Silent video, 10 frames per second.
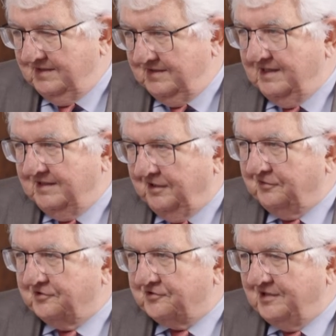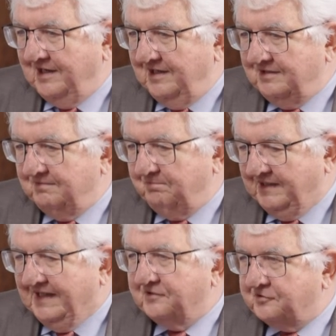then how to say it
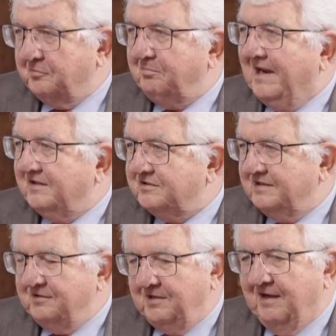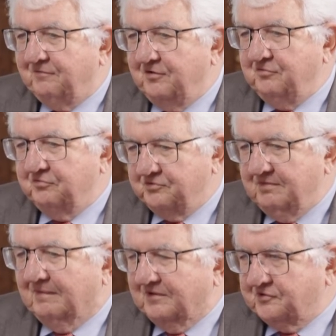begins to bite. Then you have to use
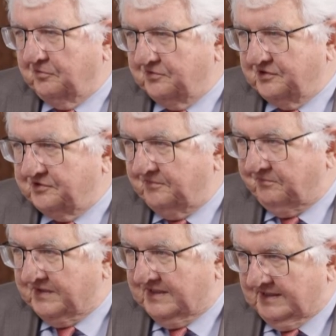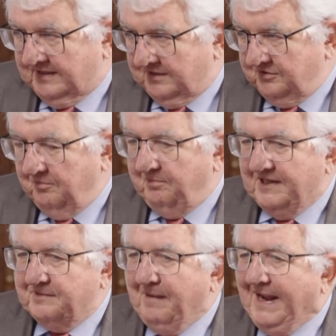your resources to pay
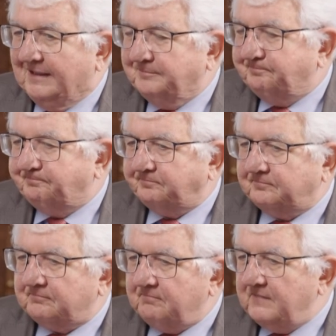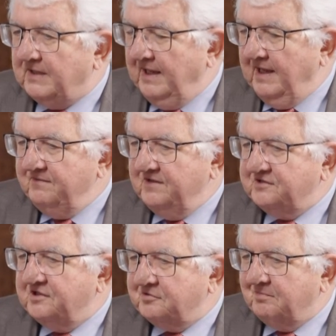it back. And
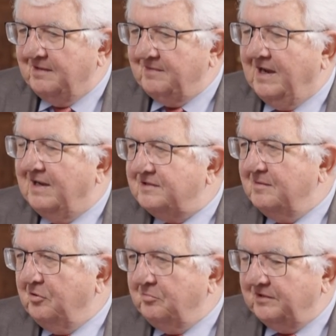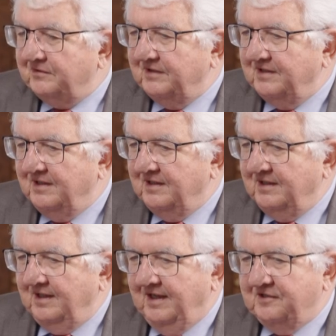this is where we are at the moment.
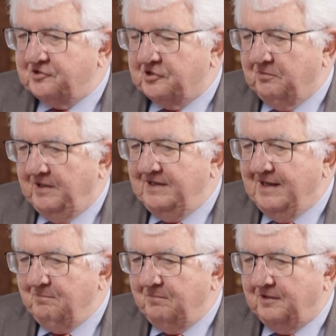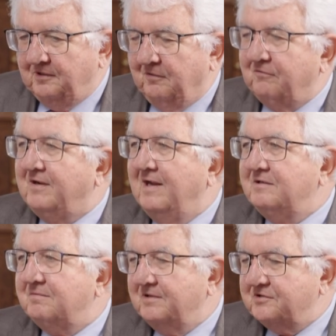And so a number of
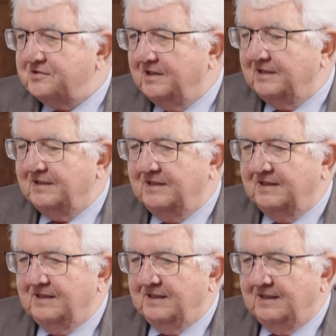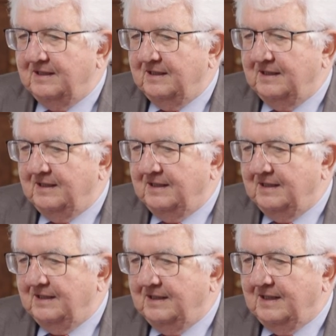countries
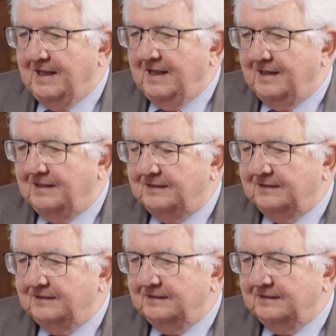are